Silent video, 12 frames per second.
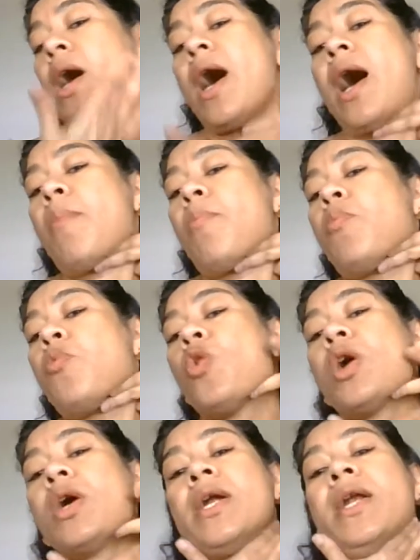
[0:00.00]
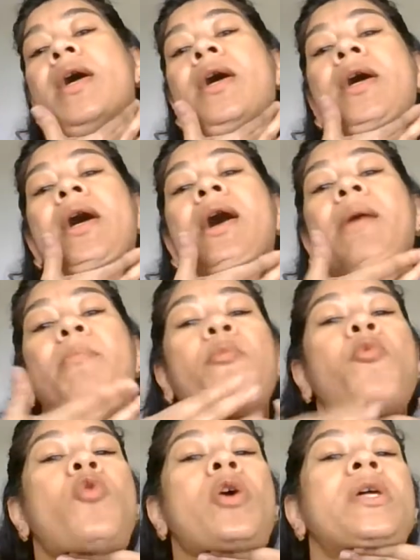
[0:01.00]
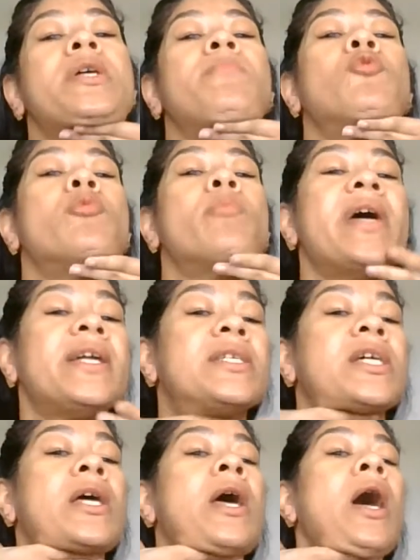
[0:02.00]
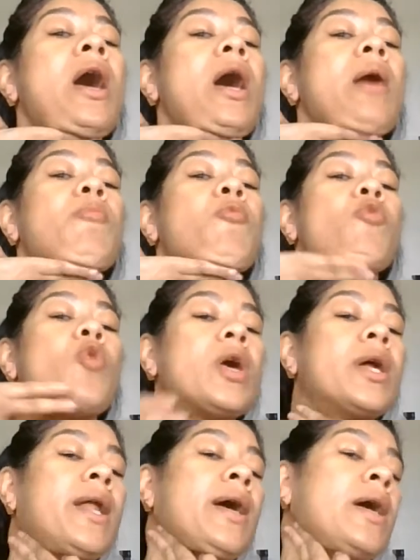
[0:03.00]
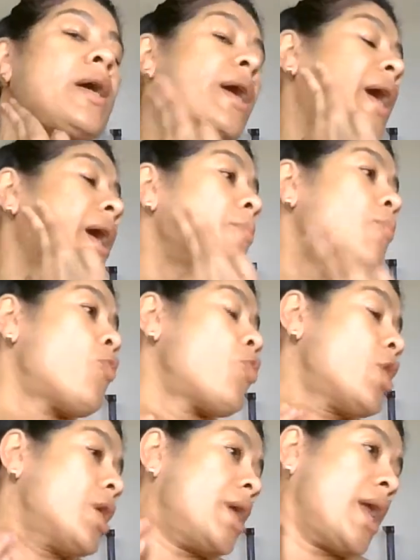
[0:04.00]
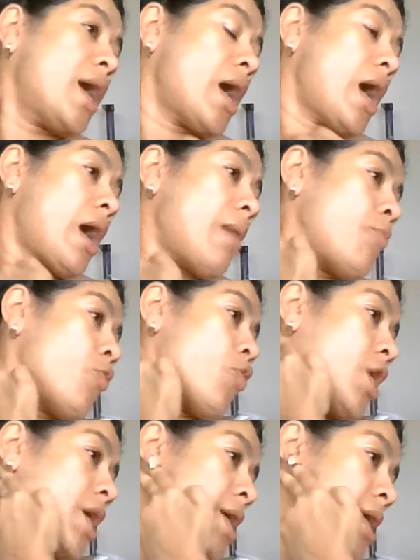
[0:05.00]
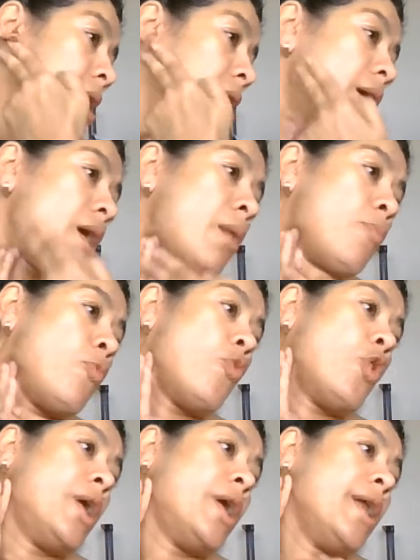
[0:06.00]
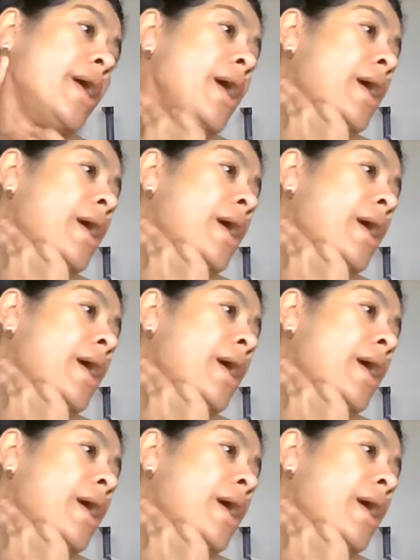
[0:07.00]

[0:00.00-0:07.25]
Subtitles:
upward, upward movement, upward, upward, upward, upward,